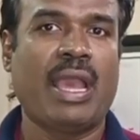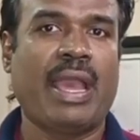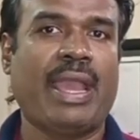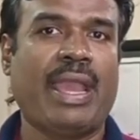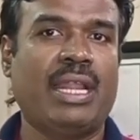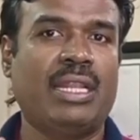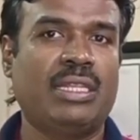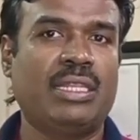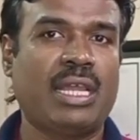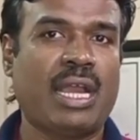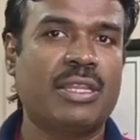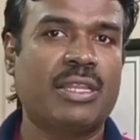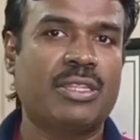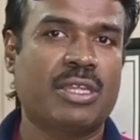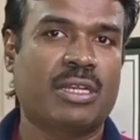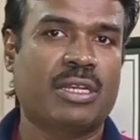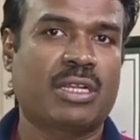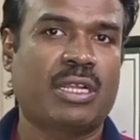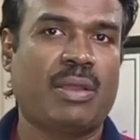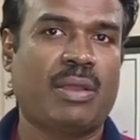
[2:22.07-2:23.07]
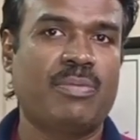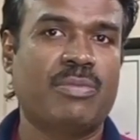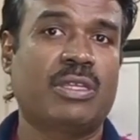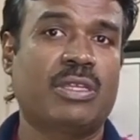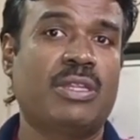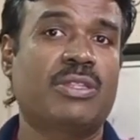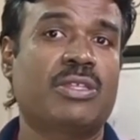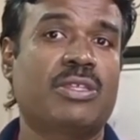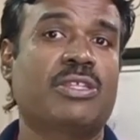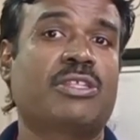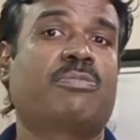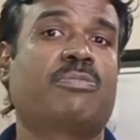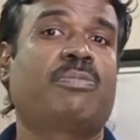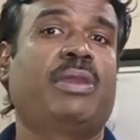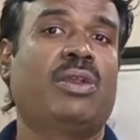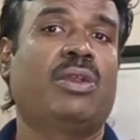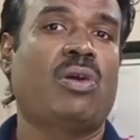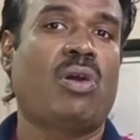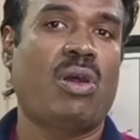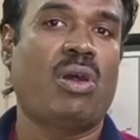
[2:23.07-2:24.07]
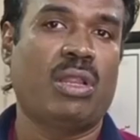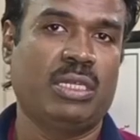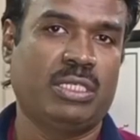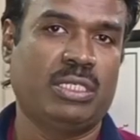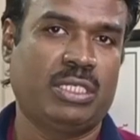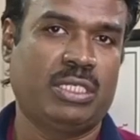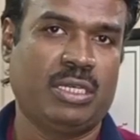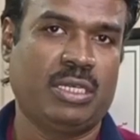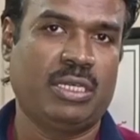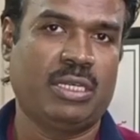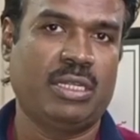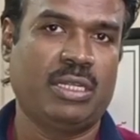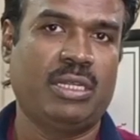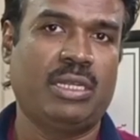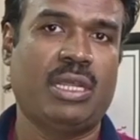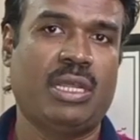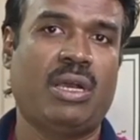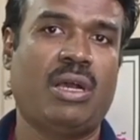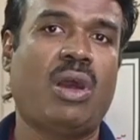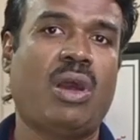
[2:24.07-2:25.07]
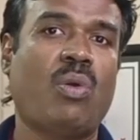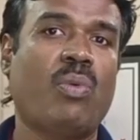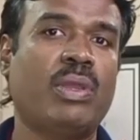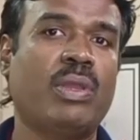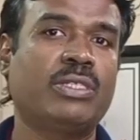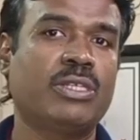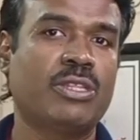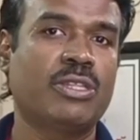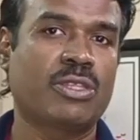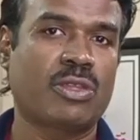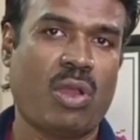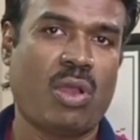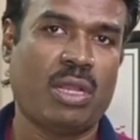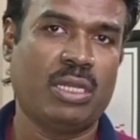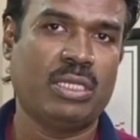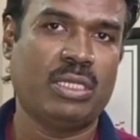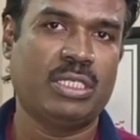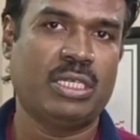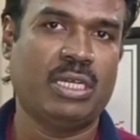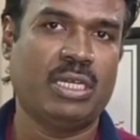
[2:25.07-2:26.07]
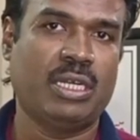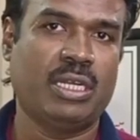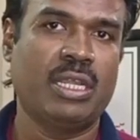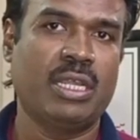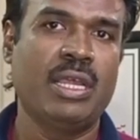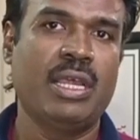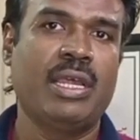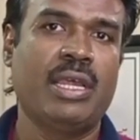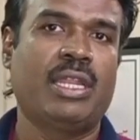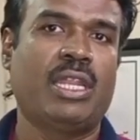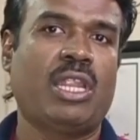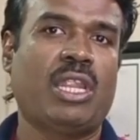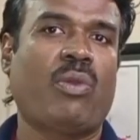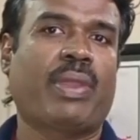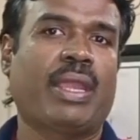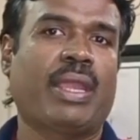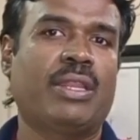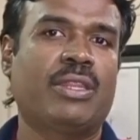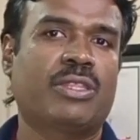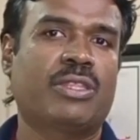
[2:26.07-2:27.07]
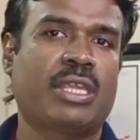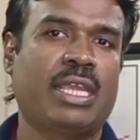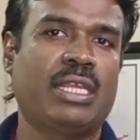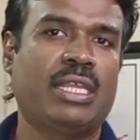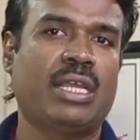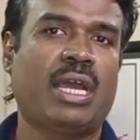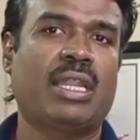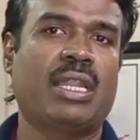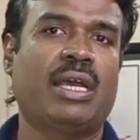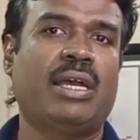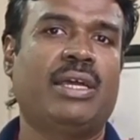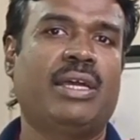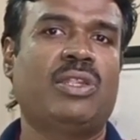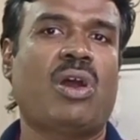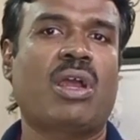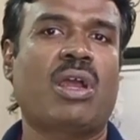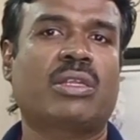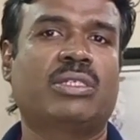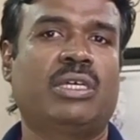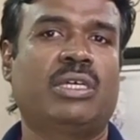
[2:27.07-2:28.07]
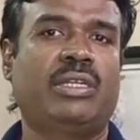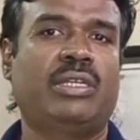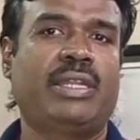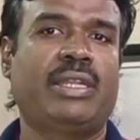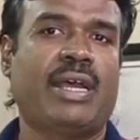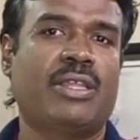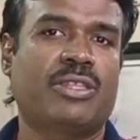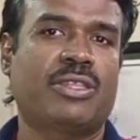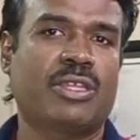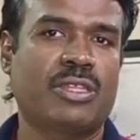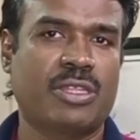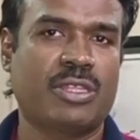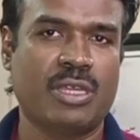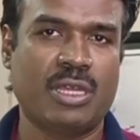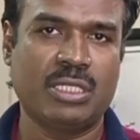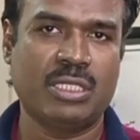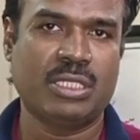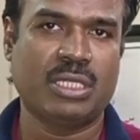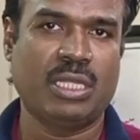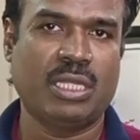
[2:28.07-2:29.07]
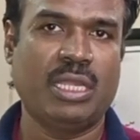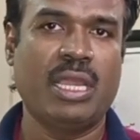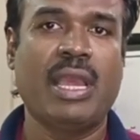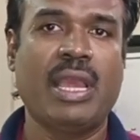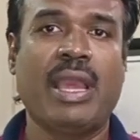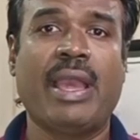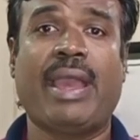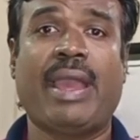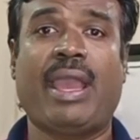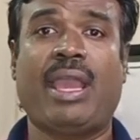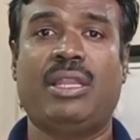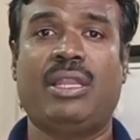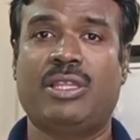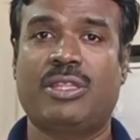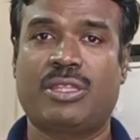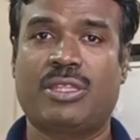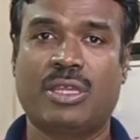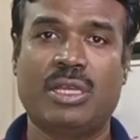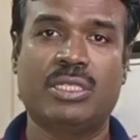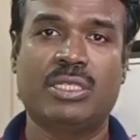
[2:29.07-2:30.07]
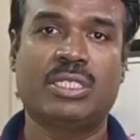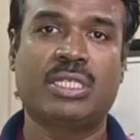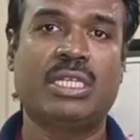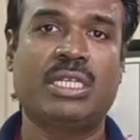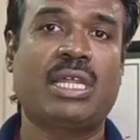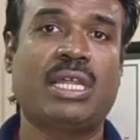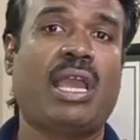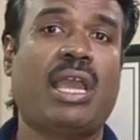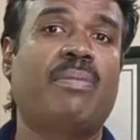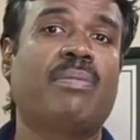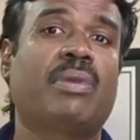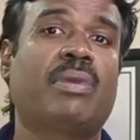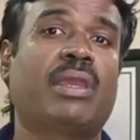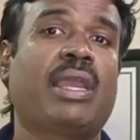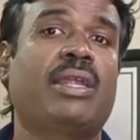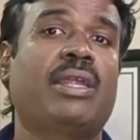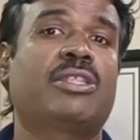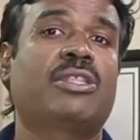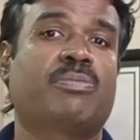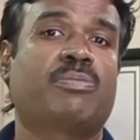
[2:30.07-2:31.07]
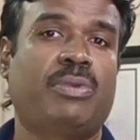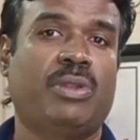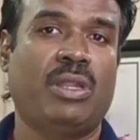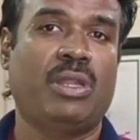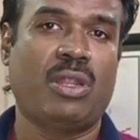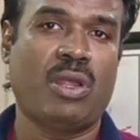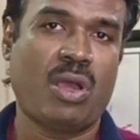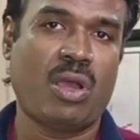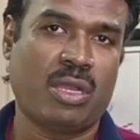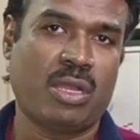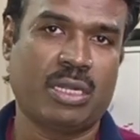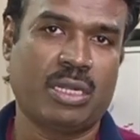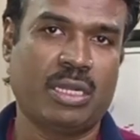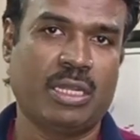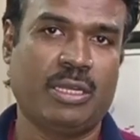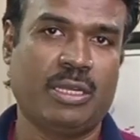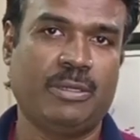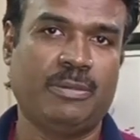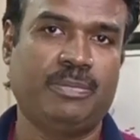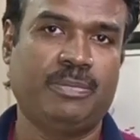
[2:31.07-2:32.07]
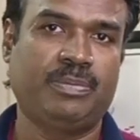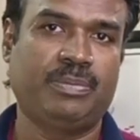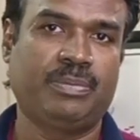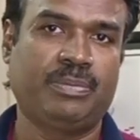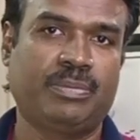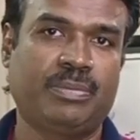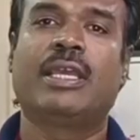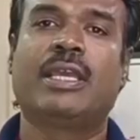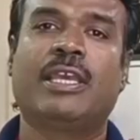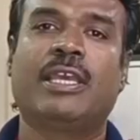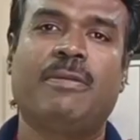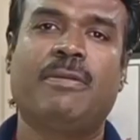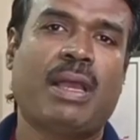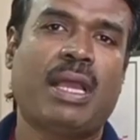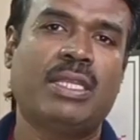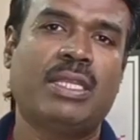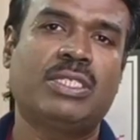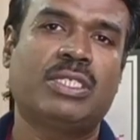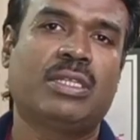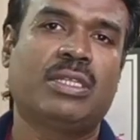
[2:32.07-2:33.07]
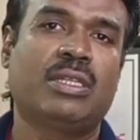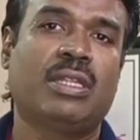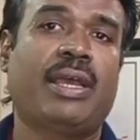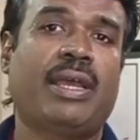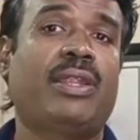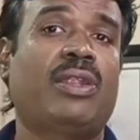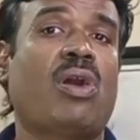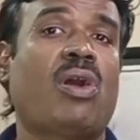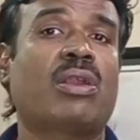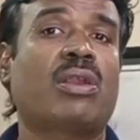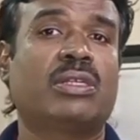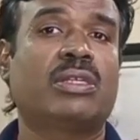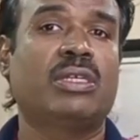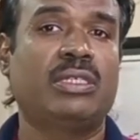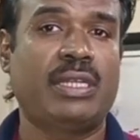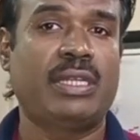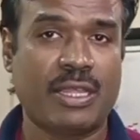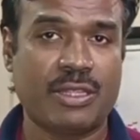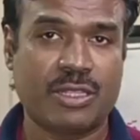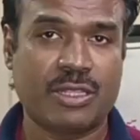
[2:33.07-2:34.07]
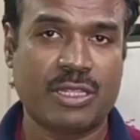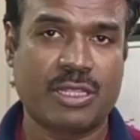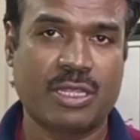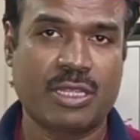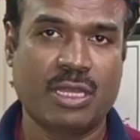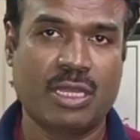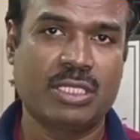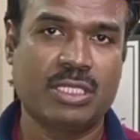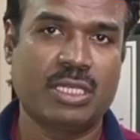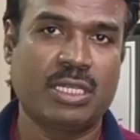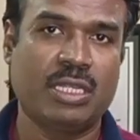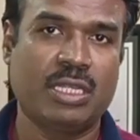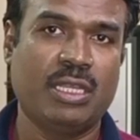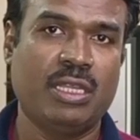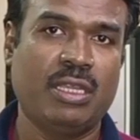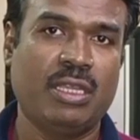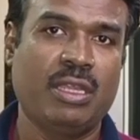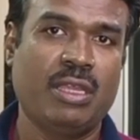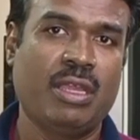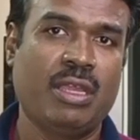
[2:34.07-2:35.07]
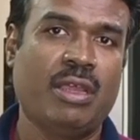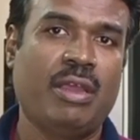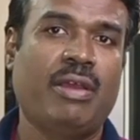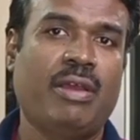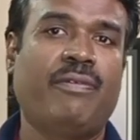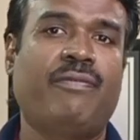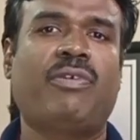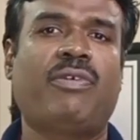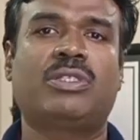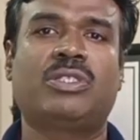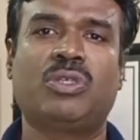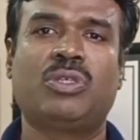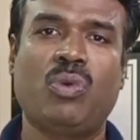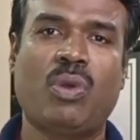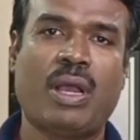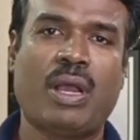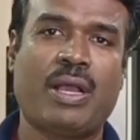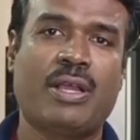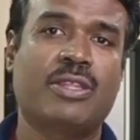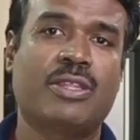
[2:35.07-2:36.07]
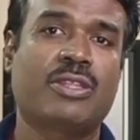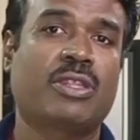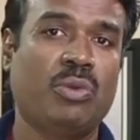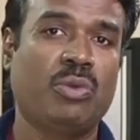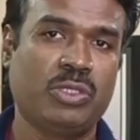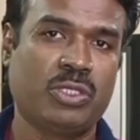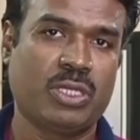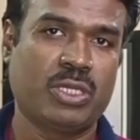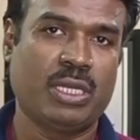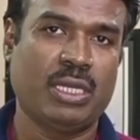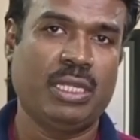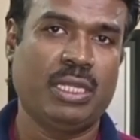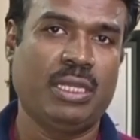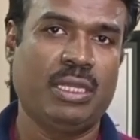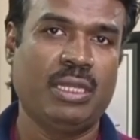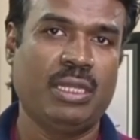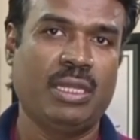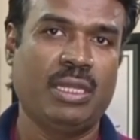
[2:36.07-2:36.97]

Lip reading: and that circumstance is being altered. Now, how it is altered? Now, you can say that a doctor does a surgery and the surgery time gets prolonged. Imagine a doctor does a surgery for 2 hours usually,